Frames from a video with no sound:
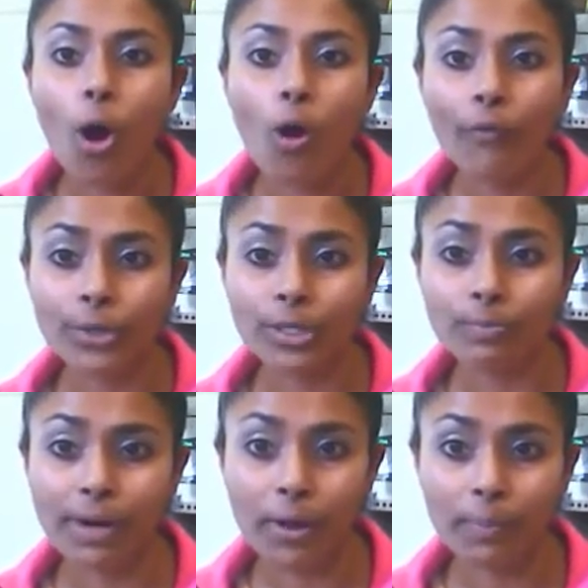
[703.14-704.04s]
all
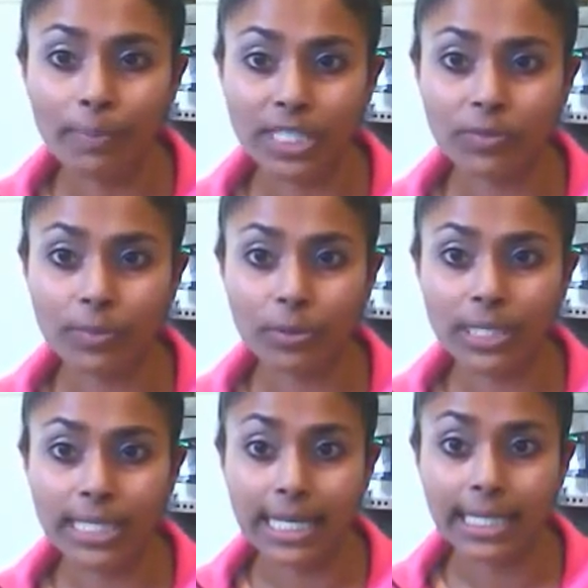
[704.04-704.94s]
those brown bits from
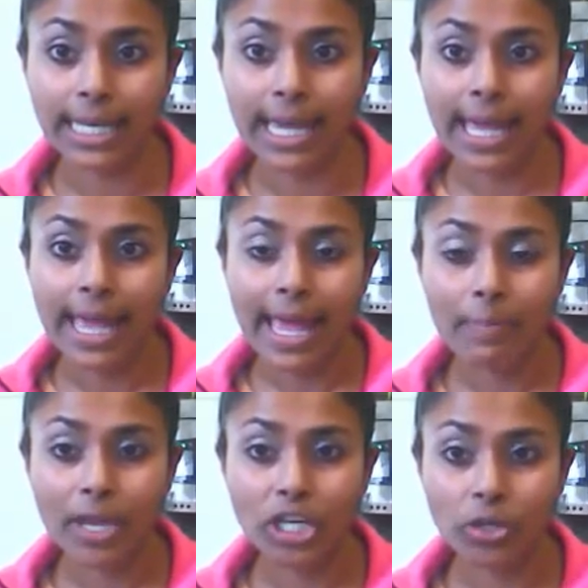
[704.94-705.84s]
your skillet,
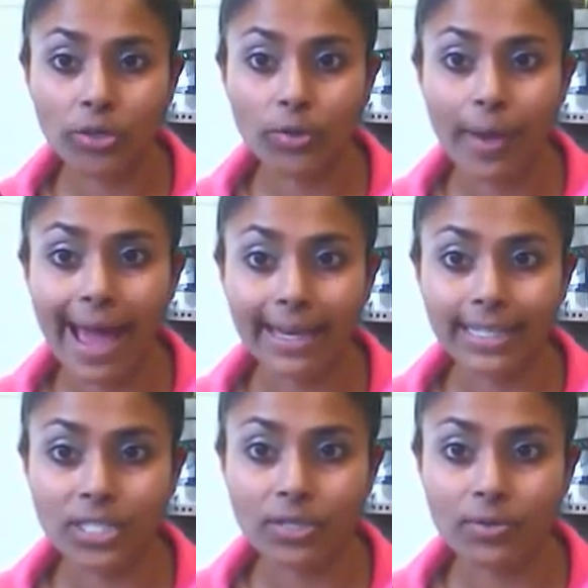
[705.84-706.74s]
and make sure you
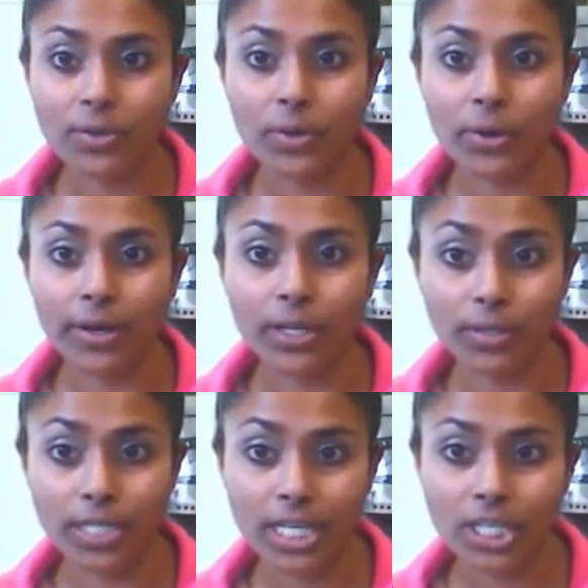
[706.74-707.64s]
add it to your
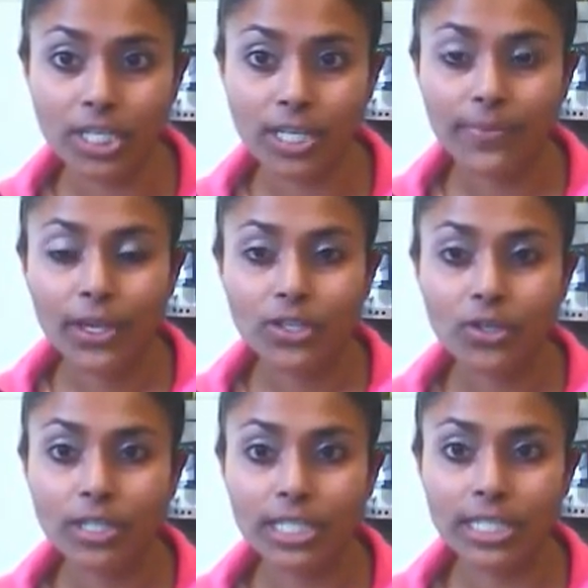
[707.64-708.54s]
dish,
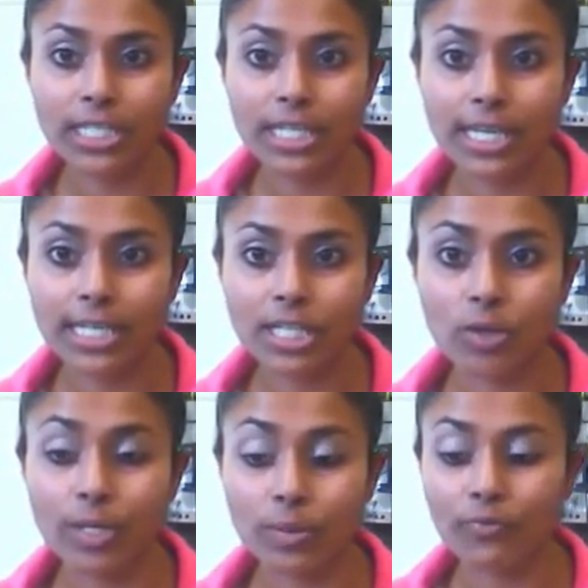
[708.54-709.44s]
so your dish
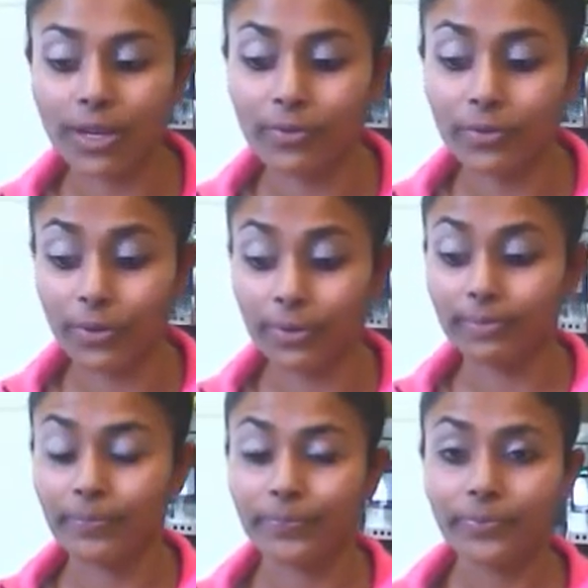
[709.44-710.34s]
is so much more flavorful.
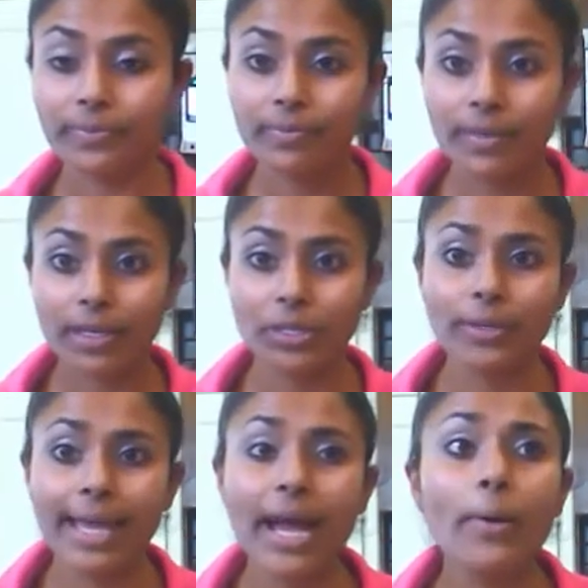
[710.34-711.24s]

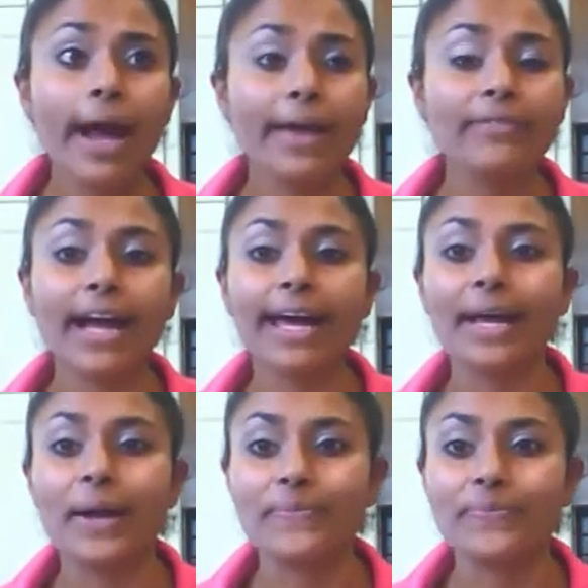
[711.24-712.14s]
So now I've
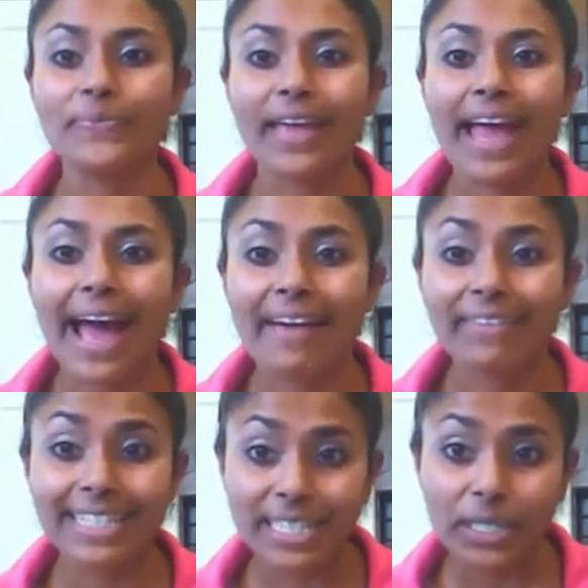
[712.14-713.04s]

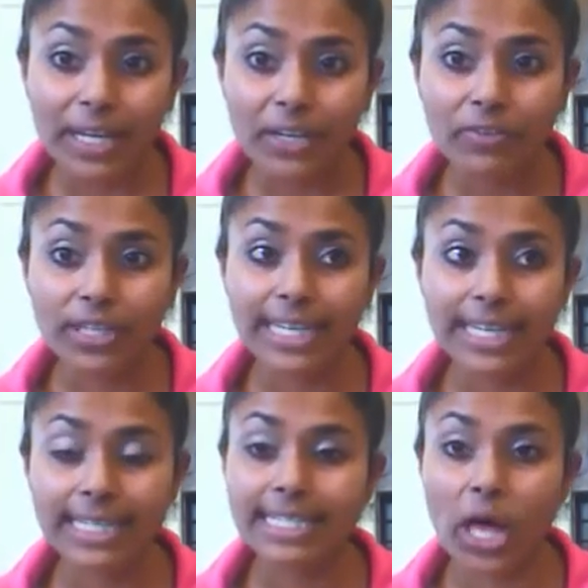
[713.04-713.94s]
got dinner ready for the
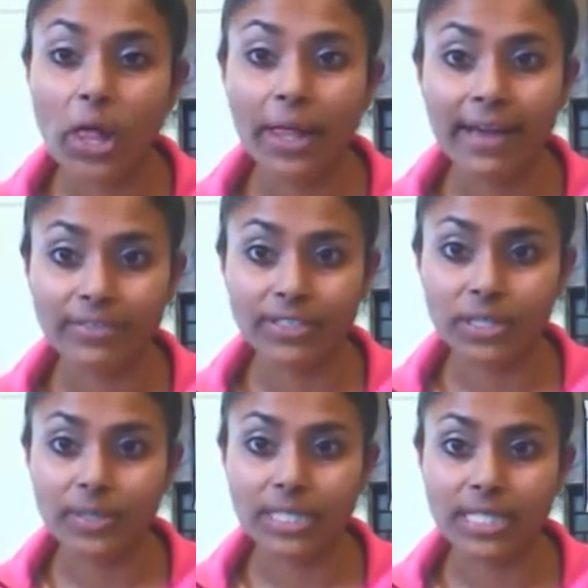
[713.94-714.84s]
kids. All I have
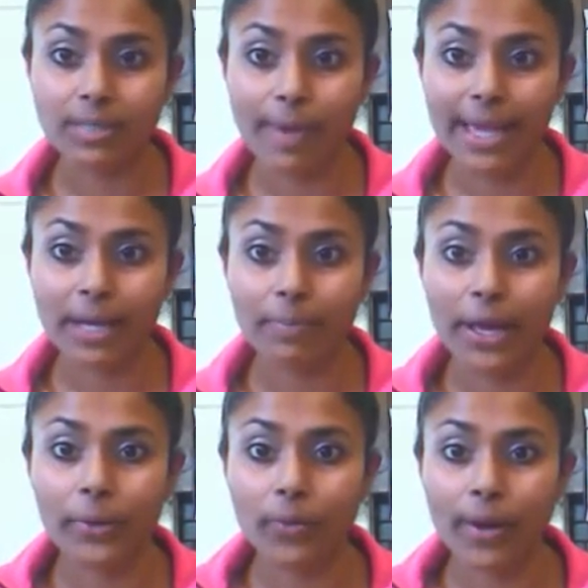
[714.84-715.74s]
to do is make
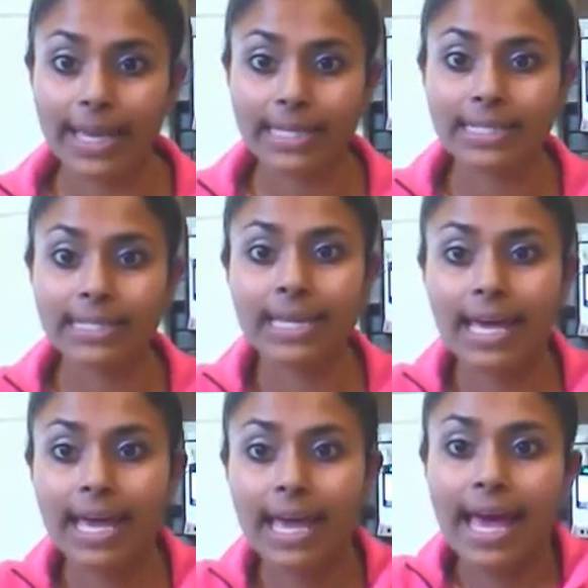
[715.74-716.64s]
my rice,
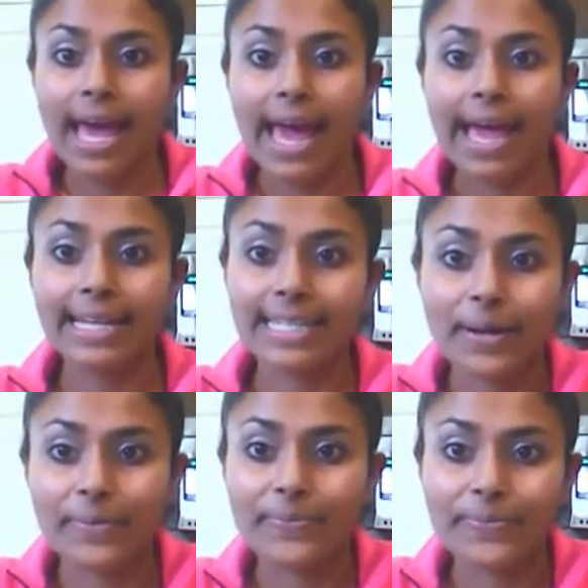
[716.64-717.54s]
and